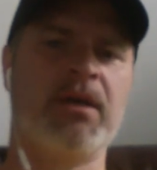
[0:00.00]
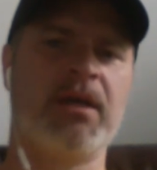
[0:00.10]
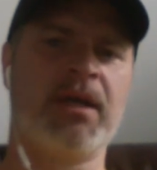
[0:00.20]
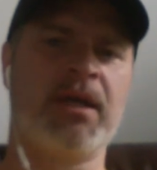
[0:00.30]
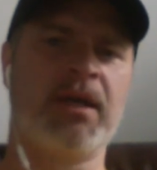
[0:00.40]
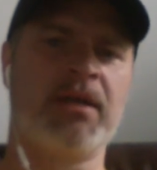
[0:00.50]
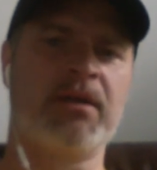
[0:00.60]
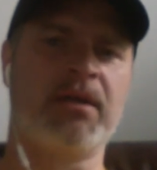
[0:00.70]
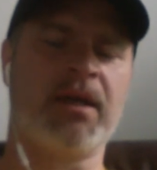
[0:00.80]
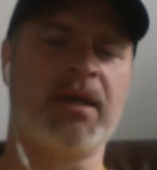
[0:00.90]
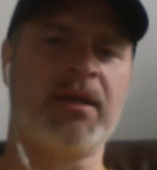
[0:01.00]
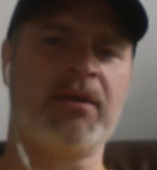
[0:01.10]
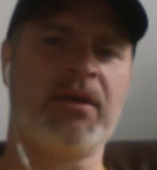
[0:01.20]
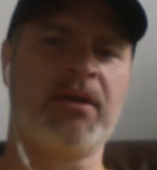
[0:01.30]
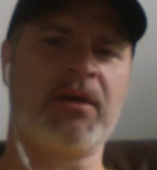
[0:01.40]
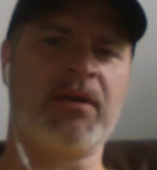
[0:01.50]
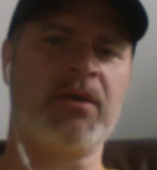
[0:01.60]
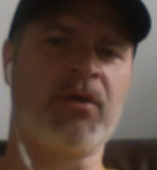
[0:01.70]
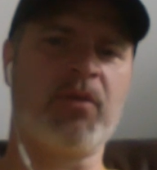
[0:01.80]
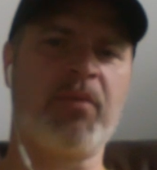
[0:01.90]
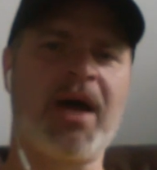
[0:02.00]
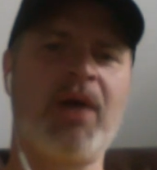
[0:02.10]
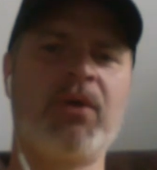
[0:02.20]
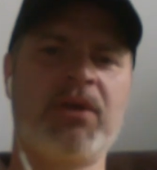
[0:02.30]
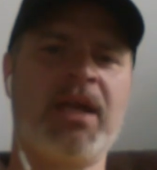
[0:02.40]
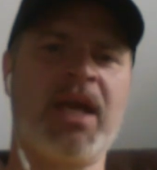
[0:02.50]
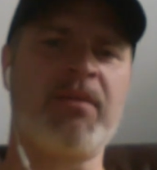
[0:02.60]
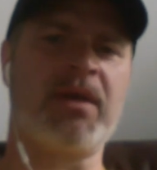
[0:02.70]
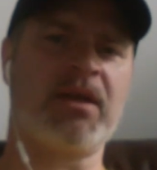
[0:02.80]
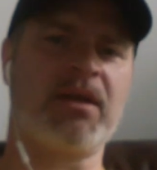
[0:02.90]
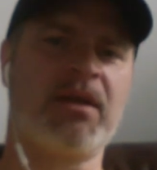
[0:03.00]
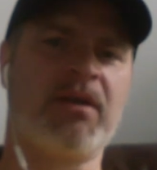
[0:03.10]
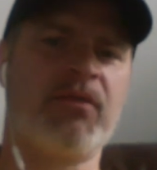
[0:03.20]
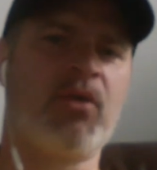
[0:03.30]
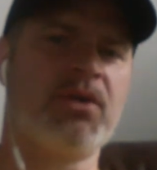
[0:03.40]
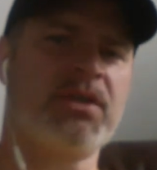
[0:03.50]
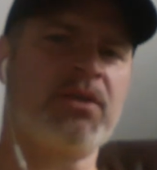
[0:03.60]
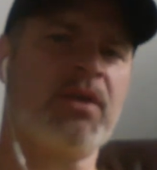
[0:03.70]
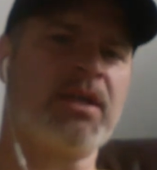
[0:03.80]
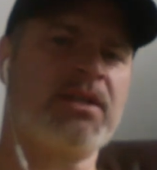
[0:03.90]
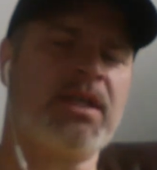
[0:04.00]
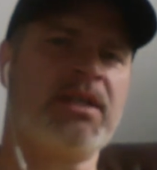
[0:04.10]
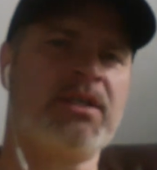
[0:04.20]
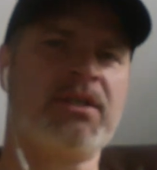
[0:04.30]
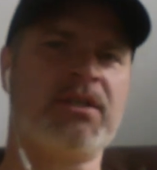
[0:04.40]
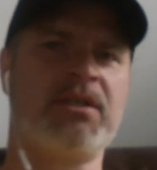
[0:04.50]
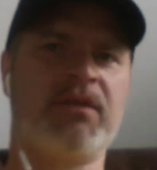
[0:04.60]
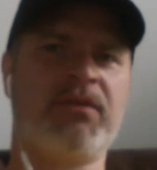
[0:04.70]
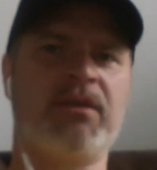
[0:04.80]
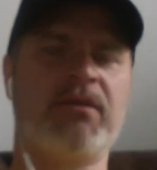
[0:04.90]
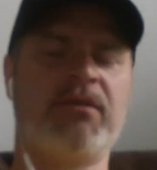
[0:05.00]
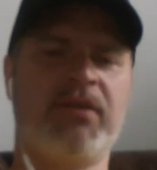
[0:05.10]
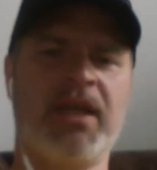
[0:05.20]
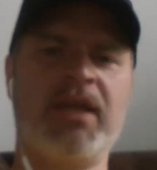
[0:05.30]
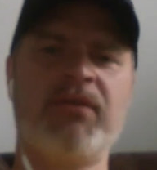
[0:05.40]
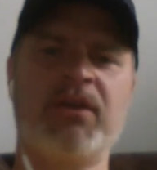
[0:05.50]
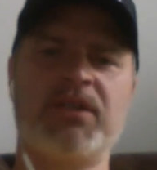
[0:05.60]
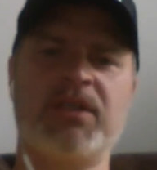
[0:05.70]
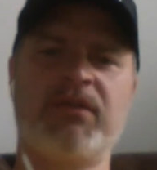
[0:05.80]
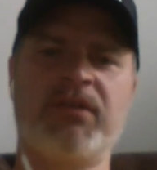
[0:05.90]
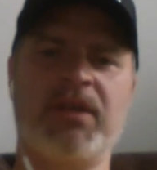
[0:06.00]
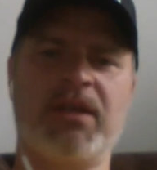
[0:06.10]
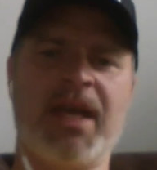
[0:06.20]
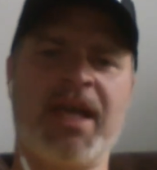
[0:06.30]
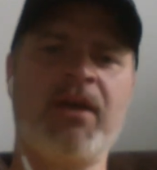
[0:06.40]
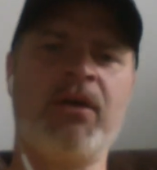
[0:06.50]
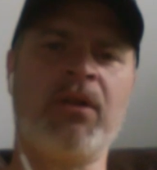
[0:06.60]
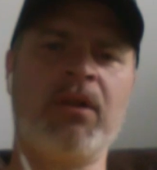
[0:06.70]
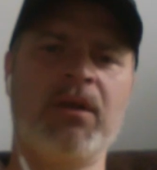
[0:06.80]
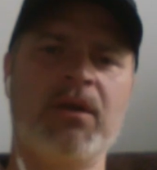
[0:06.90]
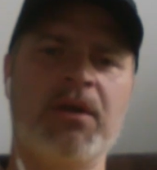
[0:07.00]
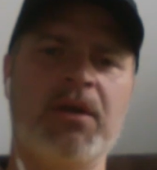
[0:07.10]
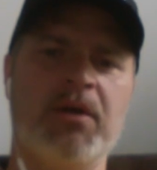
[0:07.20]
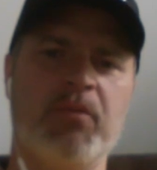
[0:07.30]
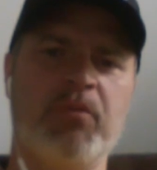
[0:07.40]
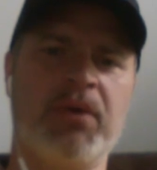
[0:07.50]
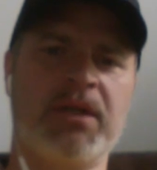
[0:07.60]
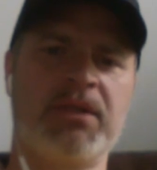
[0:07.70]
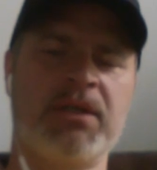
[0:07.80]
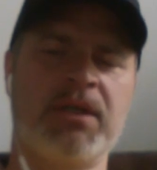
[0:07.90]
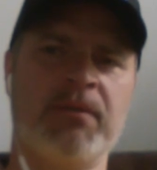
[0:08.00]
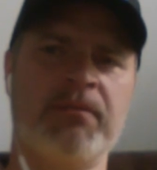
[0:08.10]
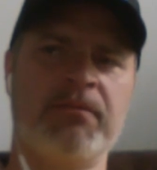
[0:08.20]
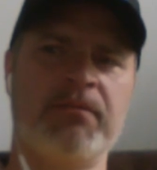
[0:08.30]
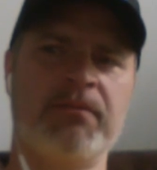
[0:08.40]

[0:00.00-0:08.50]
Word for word: and and uh, you know the power dynamic it, of course in the united states it's a different flavor it's a different angle but um,